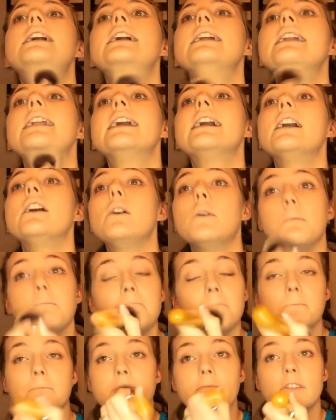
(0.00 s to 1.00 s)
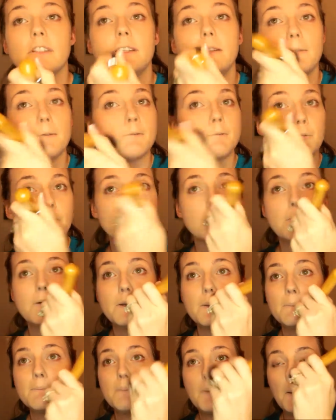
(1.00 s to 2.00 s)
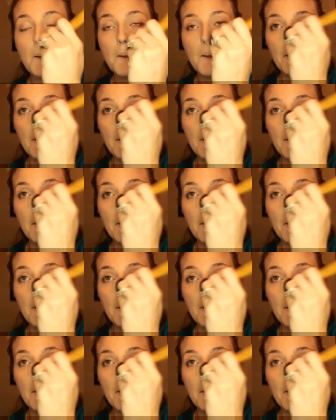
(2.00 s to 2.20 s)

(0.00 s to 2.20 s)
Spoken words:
Now, this is one